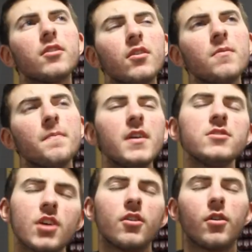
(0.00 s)
So,
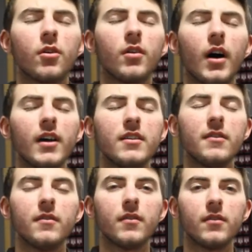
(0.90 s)
in general, I
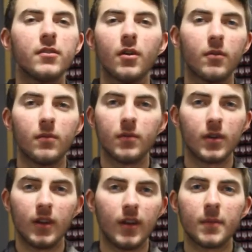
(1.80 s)
don't
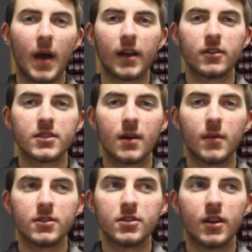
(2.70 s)
really like Packers that
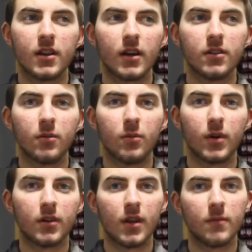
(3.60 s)
much, and I don't
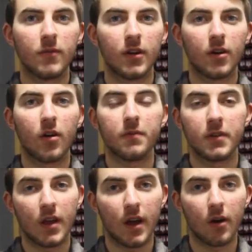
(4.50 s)
wear them very
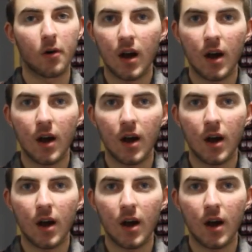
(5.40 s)
often at all.